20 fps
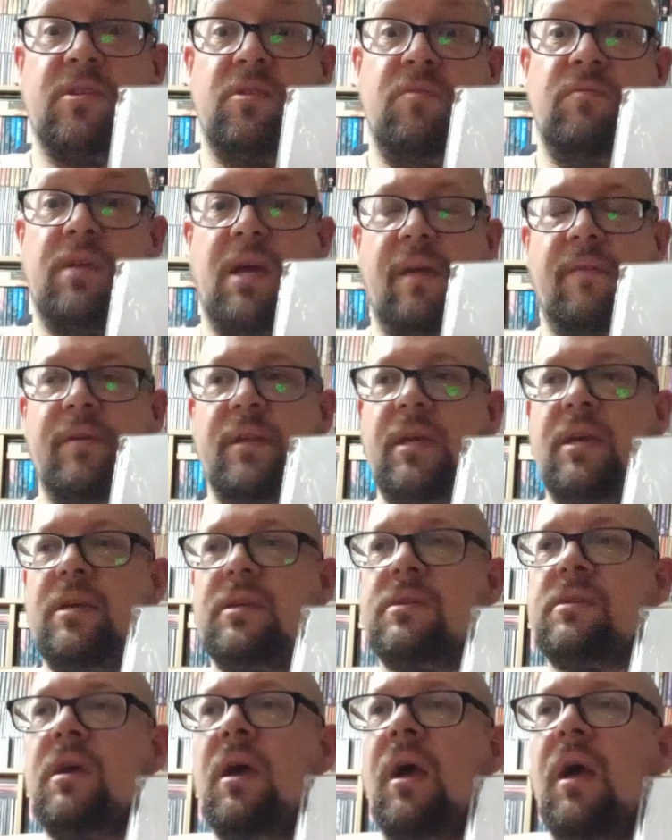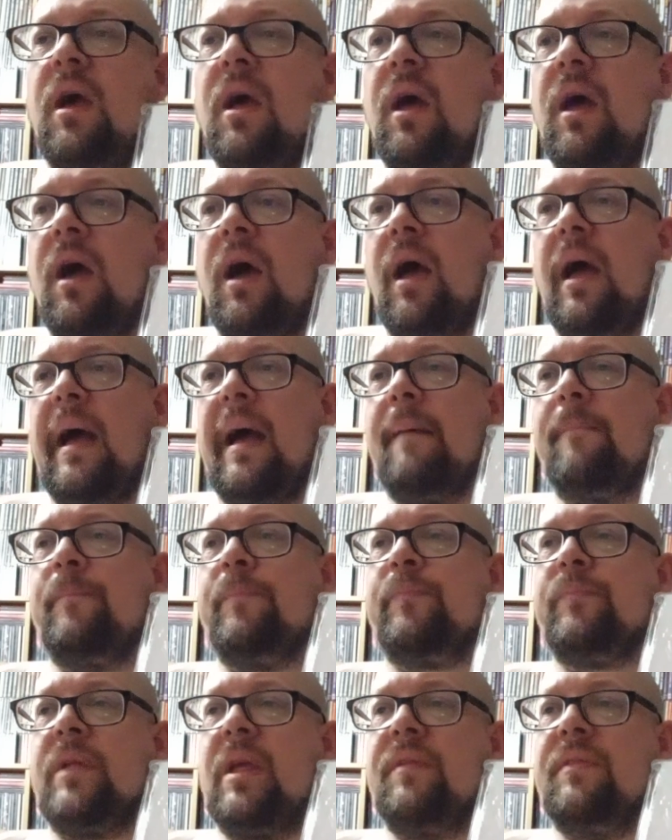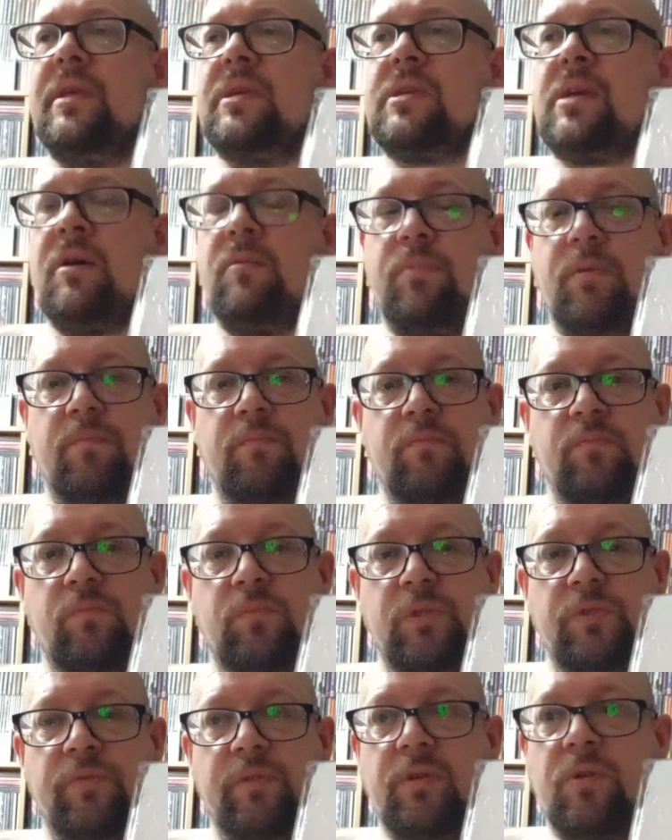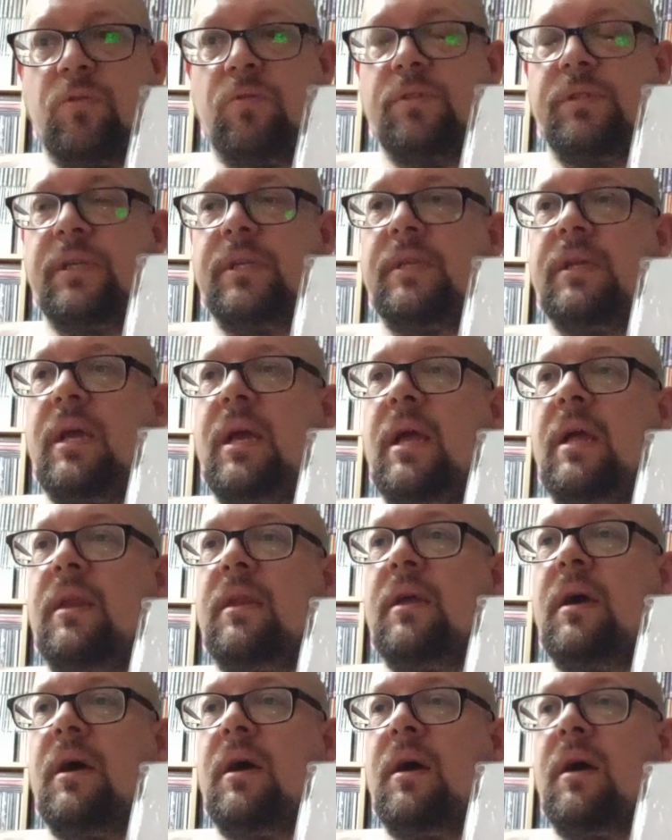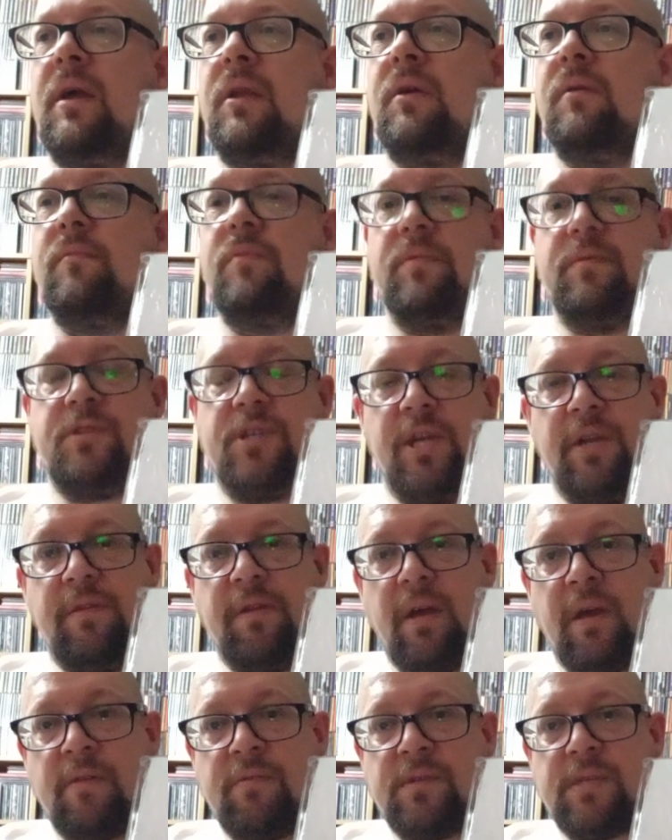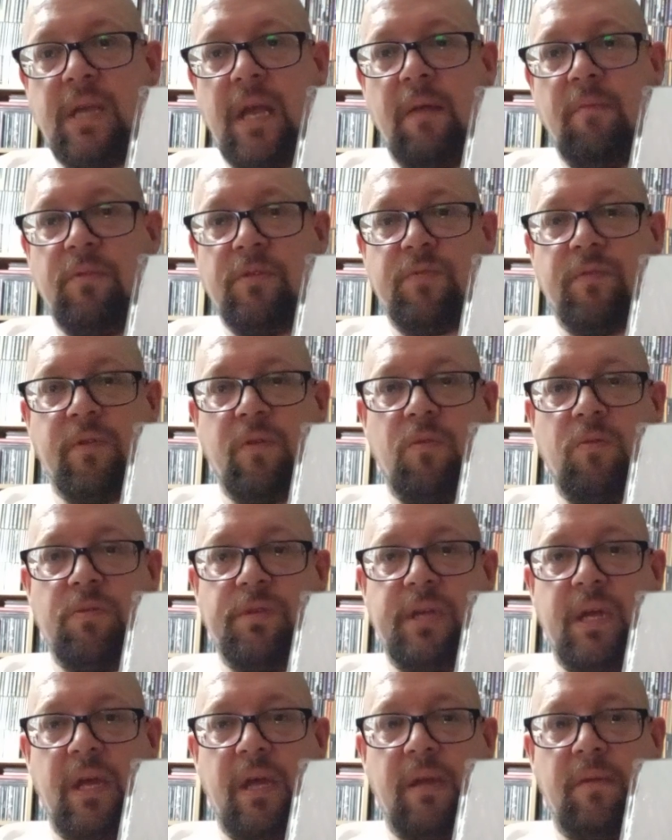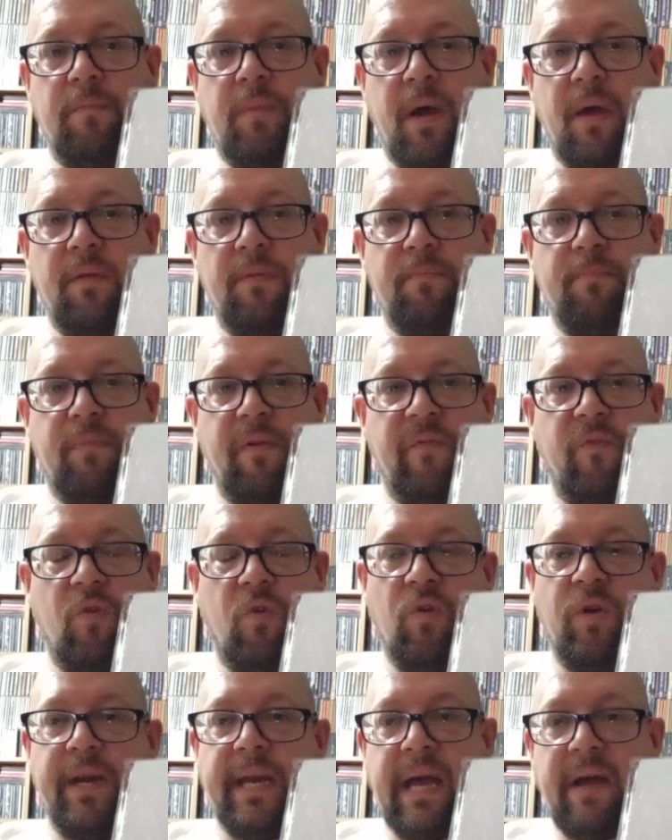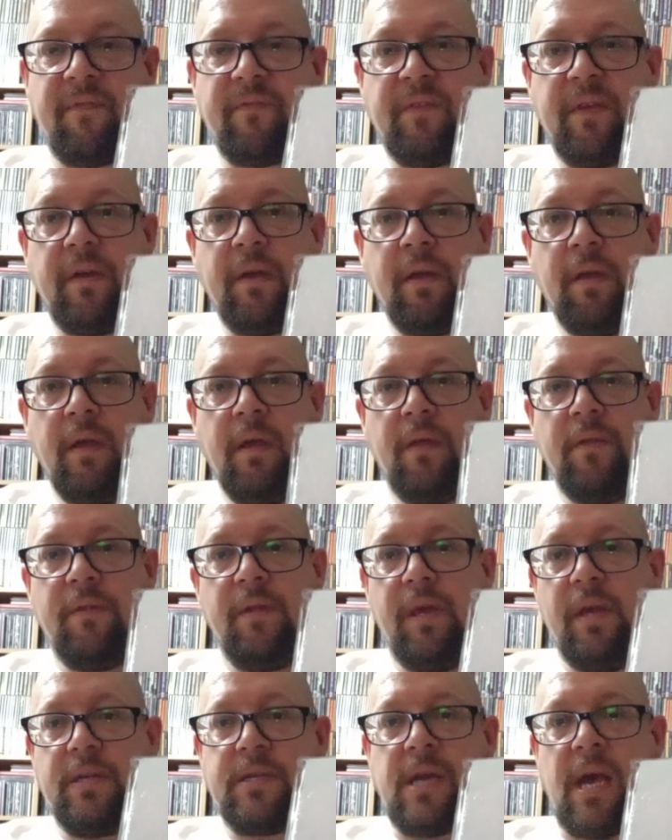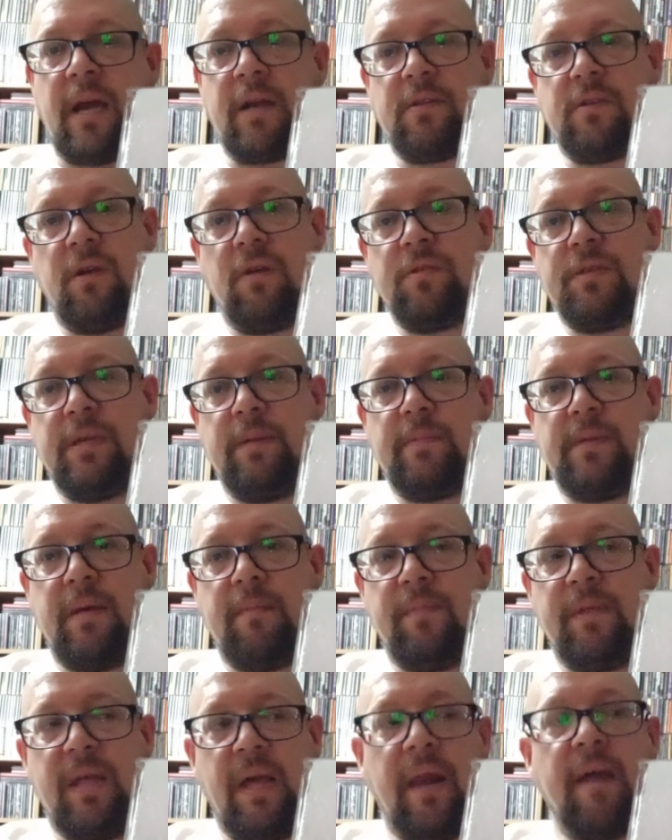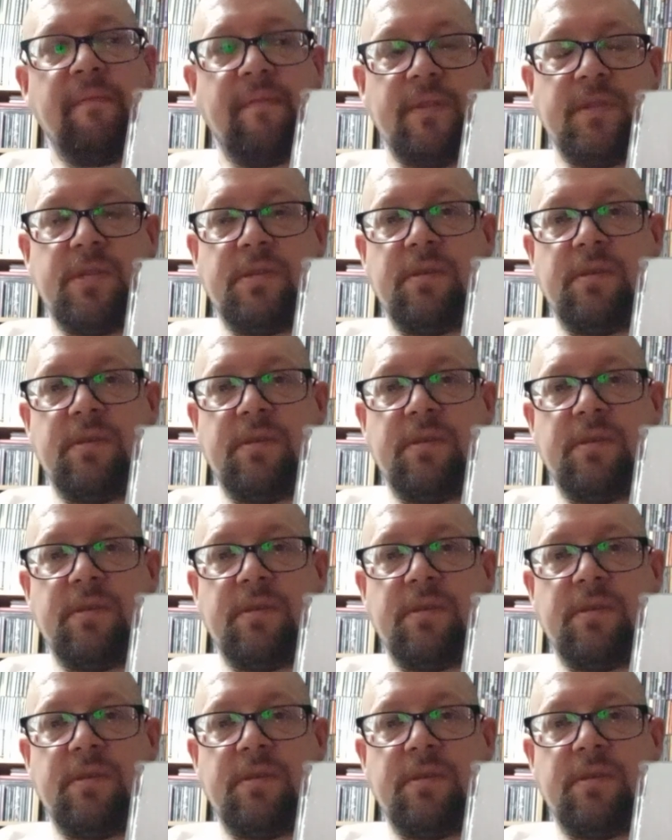who David is. This album was recorded in a number of studios. It was recorded both before and after the attacks on September the 11th,